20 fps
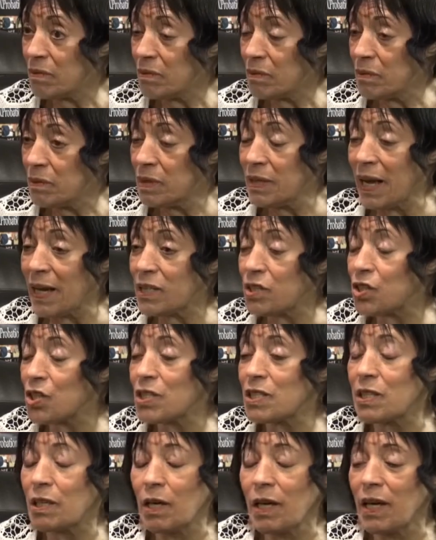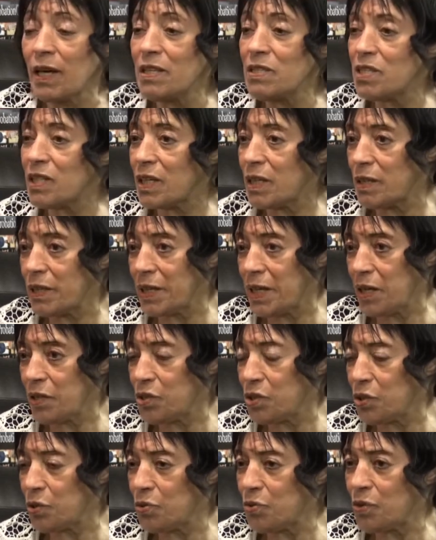Not just the guns killing our
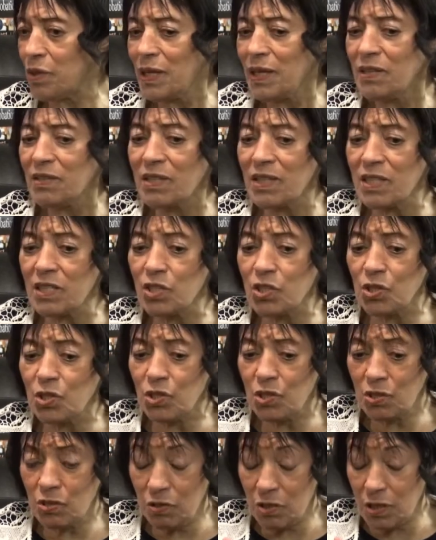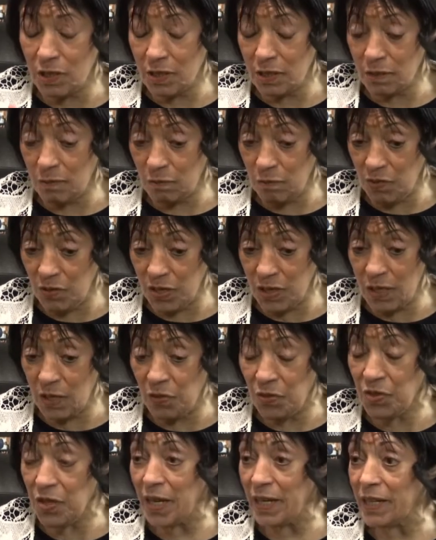children. These
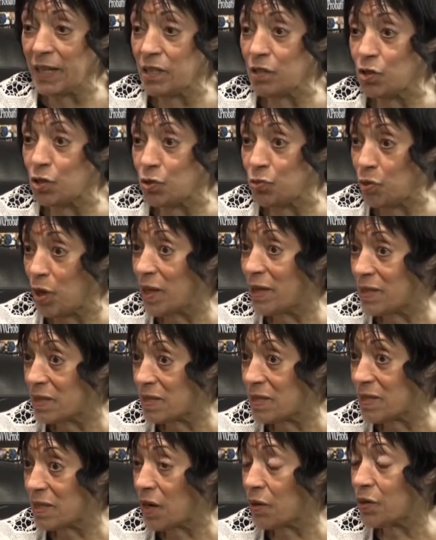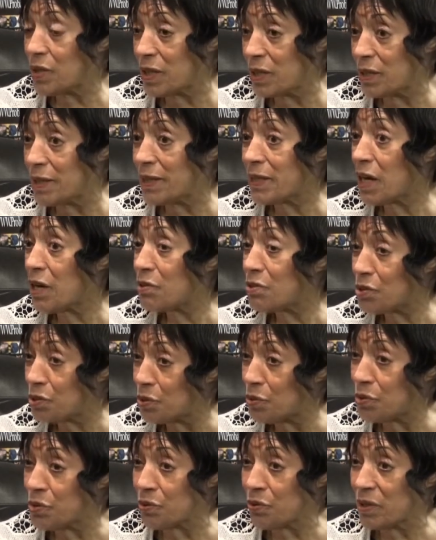synthetic drugs are killing our
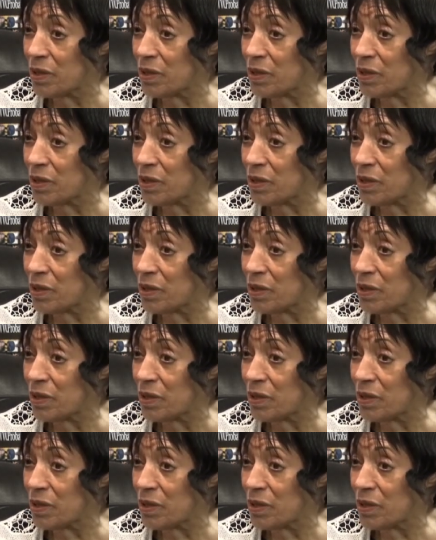children.